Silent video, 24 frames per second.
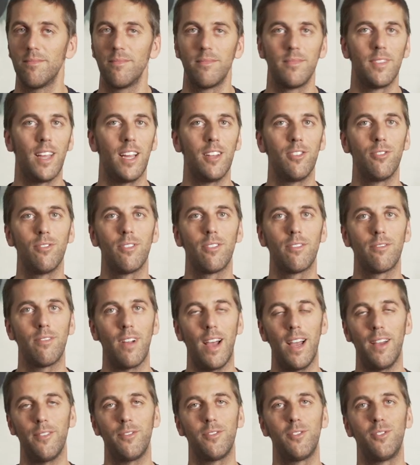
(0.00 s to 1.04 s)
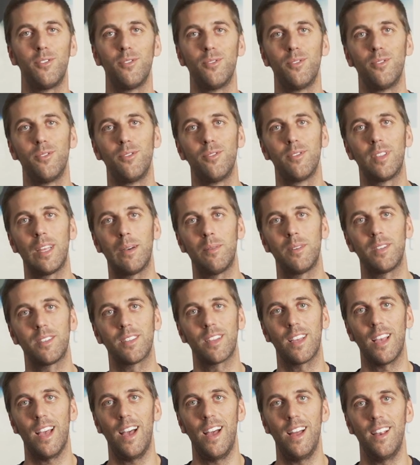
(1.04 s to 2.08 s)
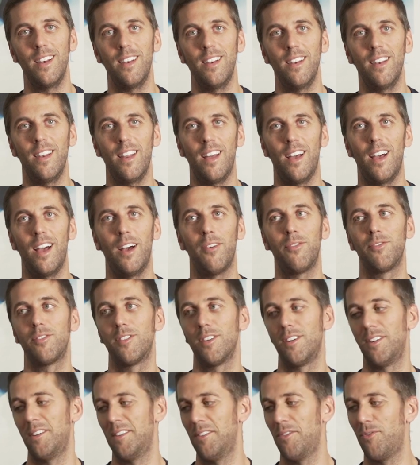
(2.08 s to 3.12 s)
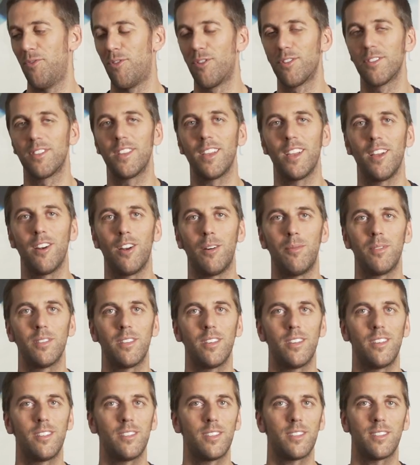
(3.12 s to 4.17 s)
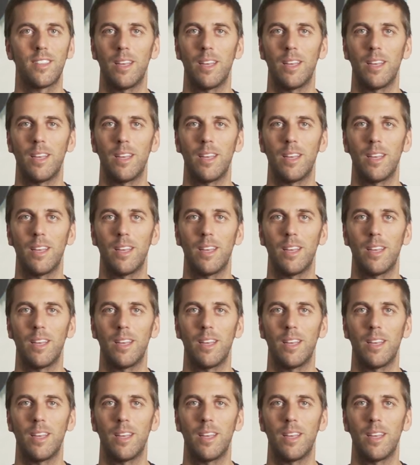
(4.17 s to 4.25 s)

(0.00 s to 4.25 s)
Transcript: then you arrive to Tavascan after 40 kilometers.